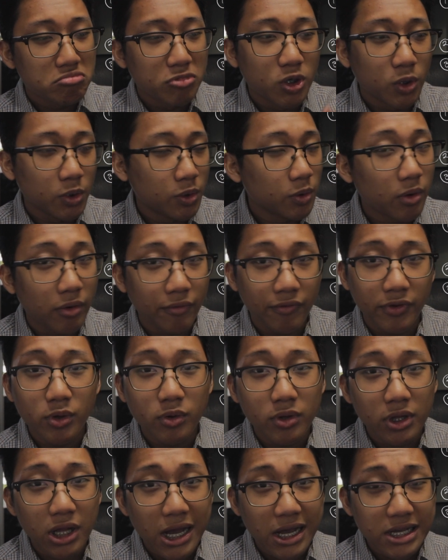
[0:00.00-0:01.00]
Go to a review
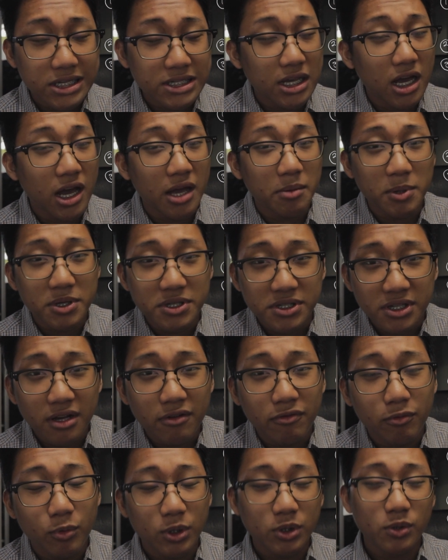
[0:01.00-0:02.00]
class. I
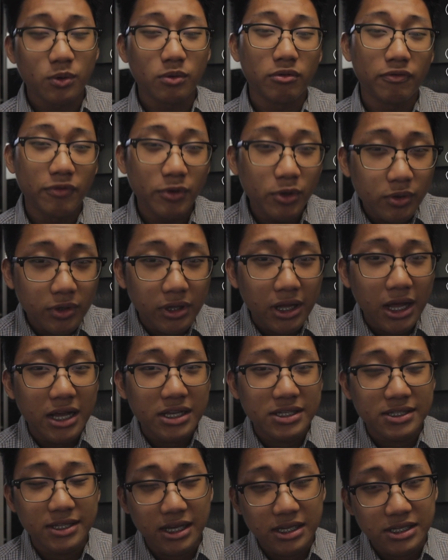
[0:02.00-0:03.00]
myself went to a review
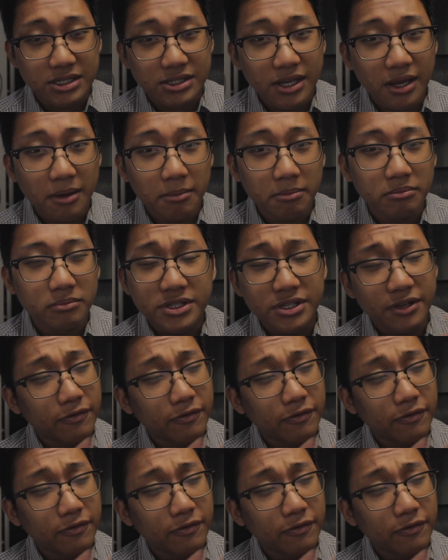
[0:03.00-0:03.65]
class last sem.